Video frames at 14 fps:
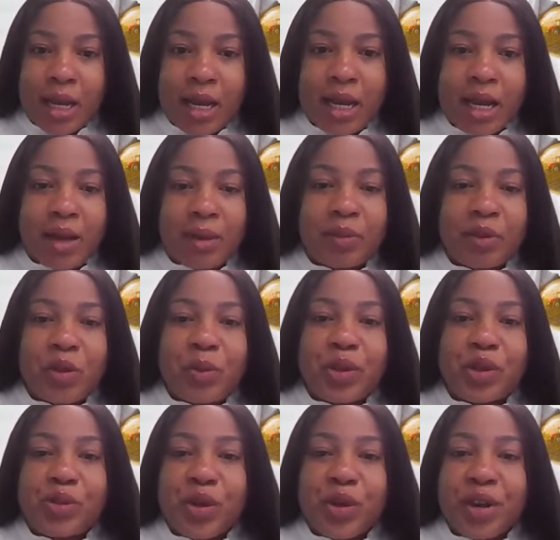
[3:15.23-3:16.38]
They'll be
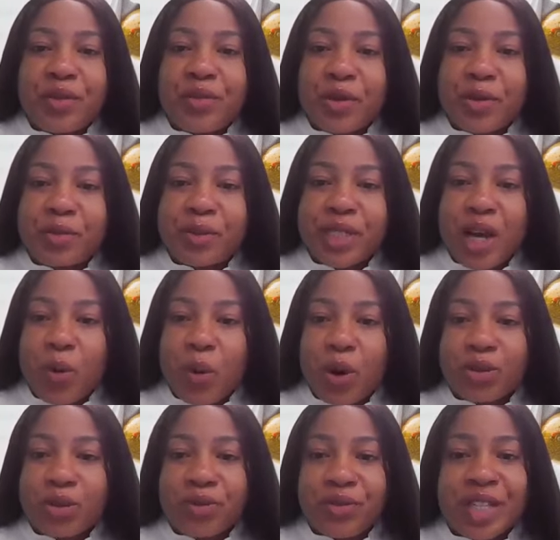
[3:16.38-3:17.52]
joined from their
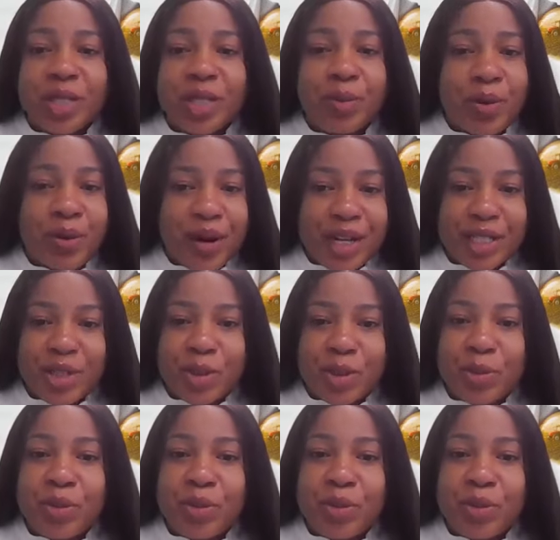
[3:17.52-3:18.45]
wealth of experience to